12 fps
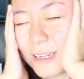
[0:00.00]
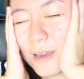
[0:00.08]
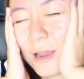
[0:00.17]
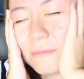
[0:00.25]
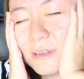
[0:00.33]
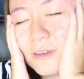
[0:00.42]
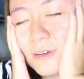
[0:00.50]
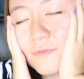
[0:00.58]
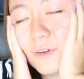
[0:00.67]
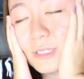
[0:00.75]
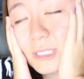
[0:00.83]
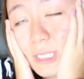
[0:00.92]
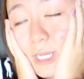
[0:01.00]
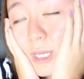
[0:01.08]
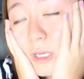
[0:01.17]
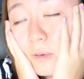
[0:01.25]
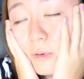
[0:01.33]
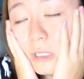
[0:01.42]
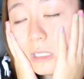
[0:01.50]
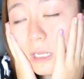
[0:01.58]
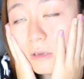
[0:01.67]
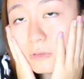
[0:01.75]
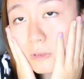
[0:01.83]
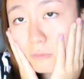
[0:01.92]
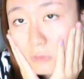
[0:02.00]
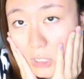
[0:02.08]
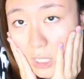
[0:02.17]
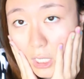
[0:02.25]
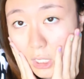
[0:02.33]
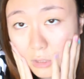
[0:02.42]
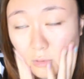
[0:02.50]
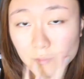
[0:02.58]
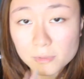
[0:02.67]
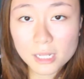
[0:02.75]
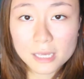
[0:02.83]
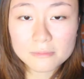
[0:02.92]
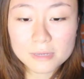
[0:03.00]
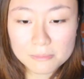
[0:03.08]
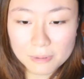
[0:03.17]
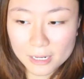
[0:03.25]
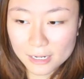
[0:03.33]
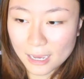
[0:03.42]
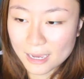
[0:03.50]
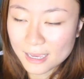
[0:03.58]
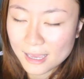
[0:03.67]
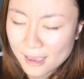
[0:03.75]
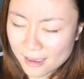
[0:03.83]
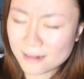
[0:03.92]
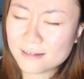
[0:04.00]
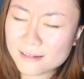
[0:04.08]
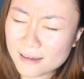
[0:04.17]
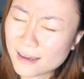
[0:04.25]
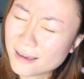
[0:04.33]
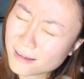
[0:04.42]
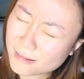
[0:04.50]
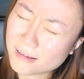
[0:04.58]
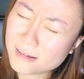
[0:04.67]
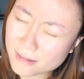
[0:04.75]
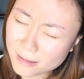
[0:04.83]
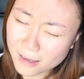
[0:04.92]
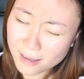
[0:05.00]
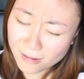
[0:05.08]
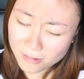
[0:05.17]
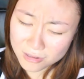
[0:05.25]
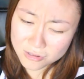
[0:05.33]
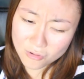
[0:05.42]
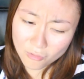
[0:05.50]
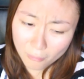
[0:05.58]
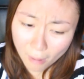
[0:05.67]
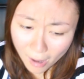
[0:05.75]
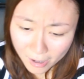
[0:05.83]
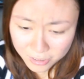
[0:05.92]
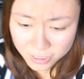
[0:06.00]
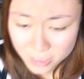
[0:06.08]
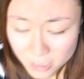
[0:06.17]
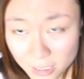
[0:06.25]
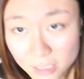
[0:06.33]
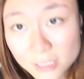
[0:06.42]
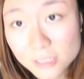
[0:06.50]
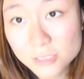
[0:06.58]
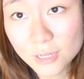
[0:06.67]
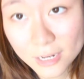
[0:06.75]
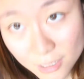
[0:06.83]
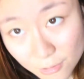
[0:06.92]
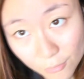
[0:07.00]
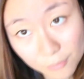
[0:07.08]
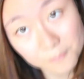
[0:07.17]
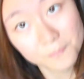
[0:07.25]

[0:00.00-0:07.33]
Yeah, I mean, if you're sick, go and get yourself checked. Don't be like me, but I hate it so much. So I didn't go.